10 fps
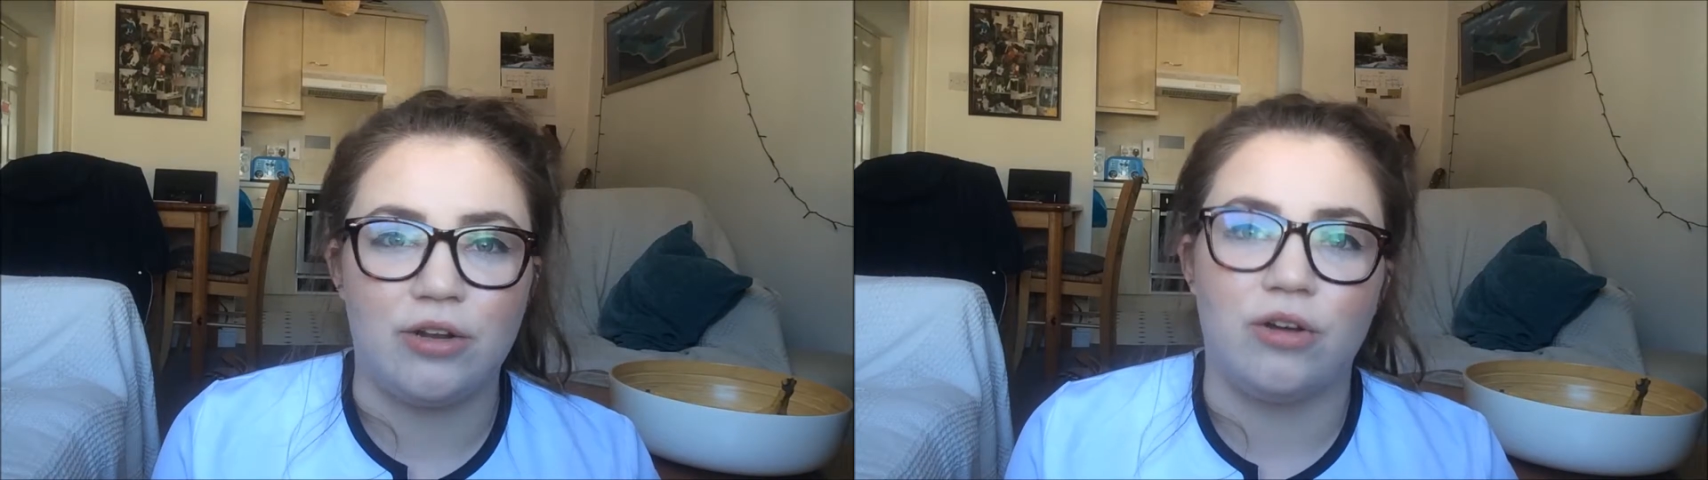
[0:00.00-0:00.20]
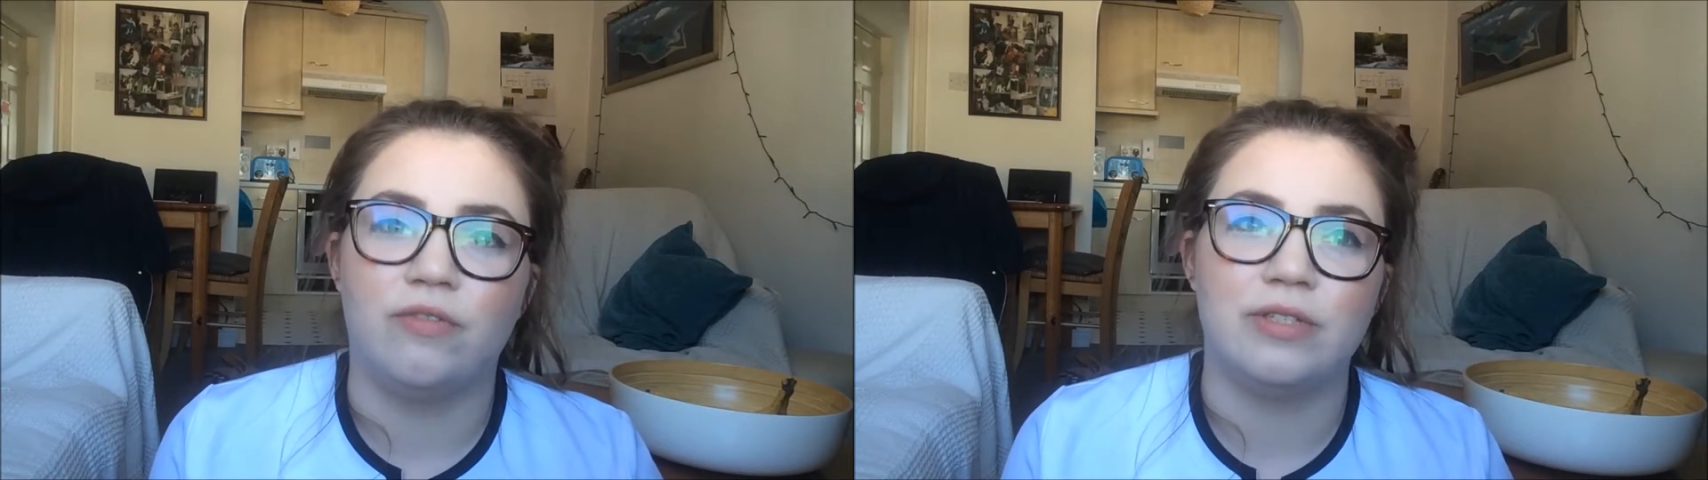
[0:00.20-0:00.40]

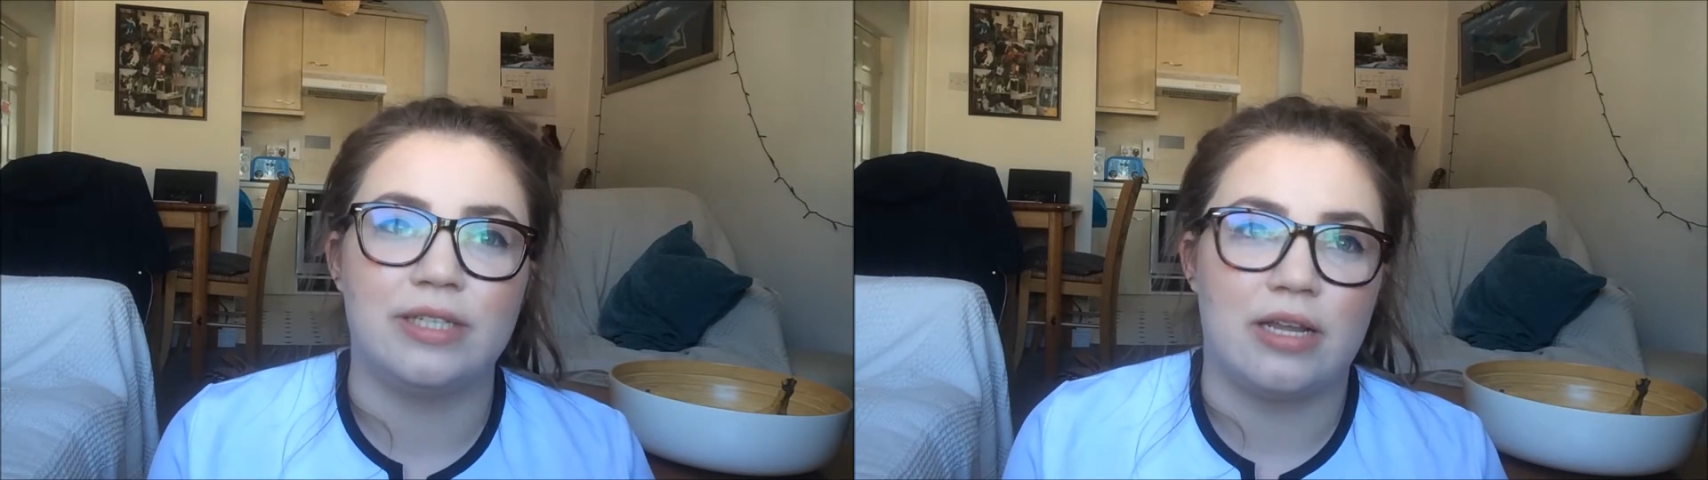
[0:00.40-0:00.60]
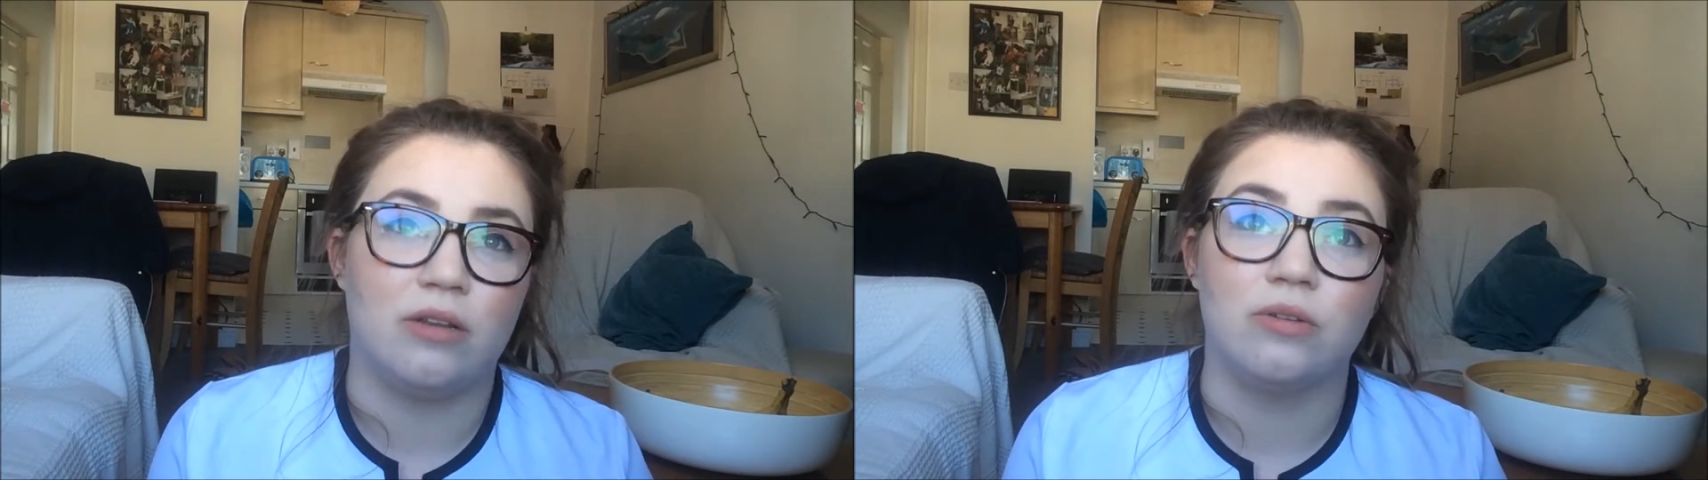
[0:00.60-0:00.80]
enough and
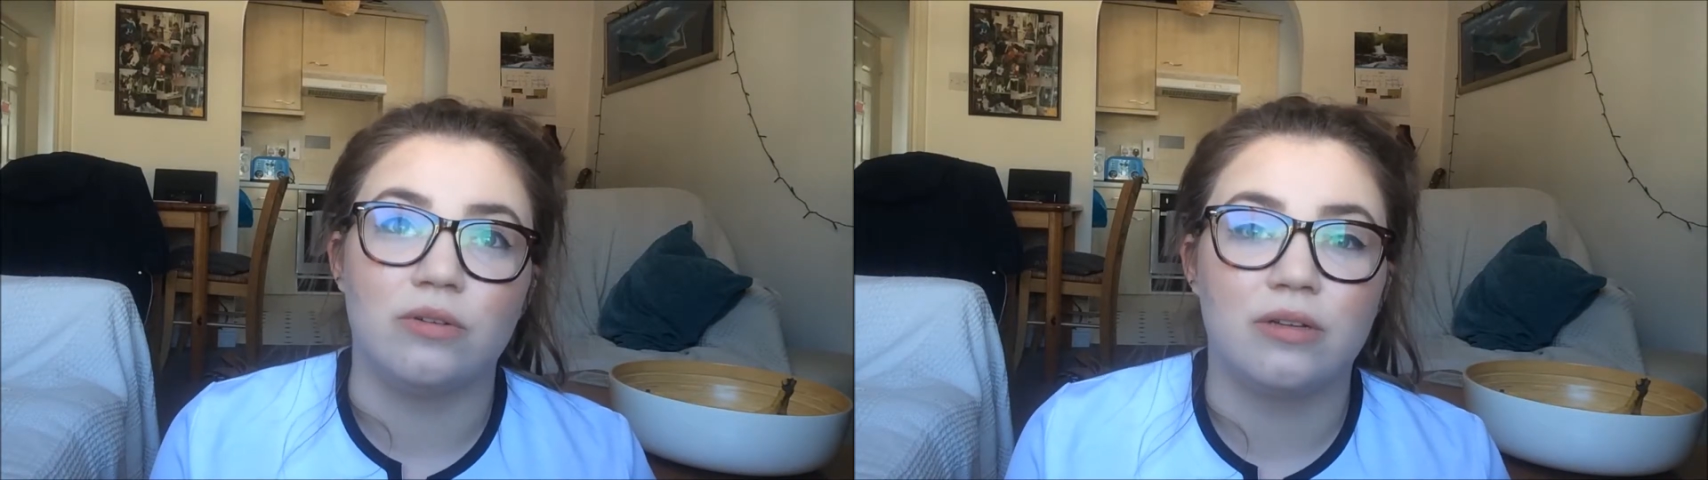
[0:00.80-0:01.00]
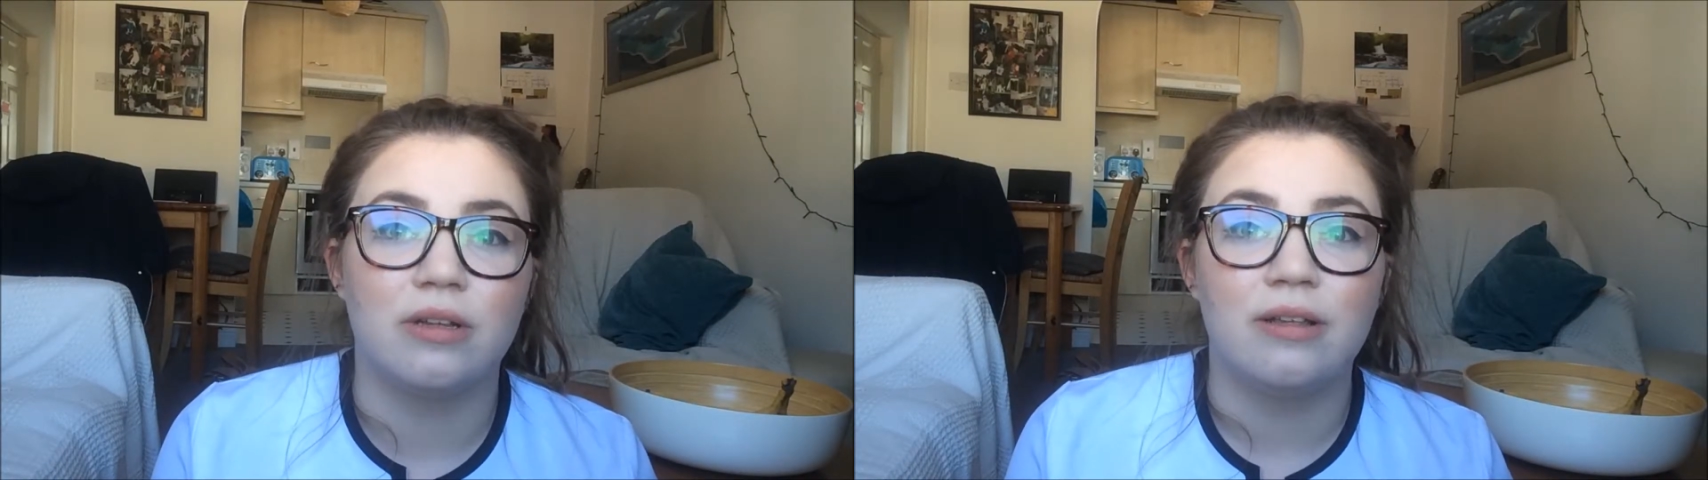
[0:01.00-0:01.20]
said,
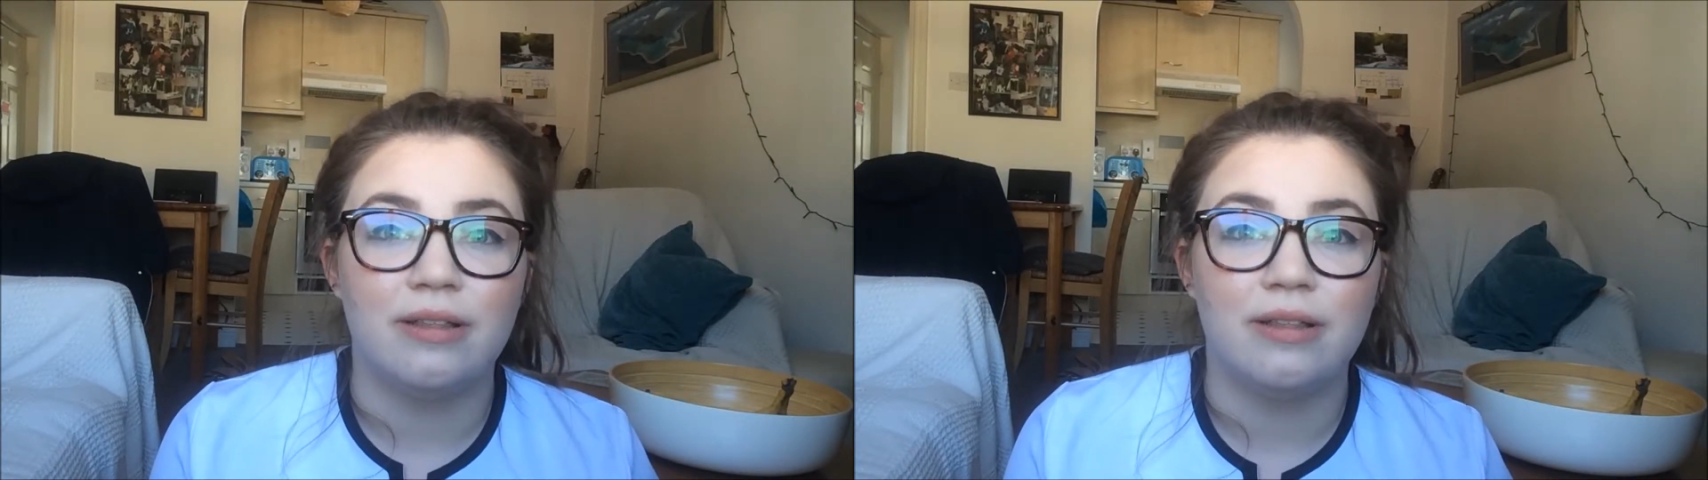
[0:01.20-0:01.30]
look,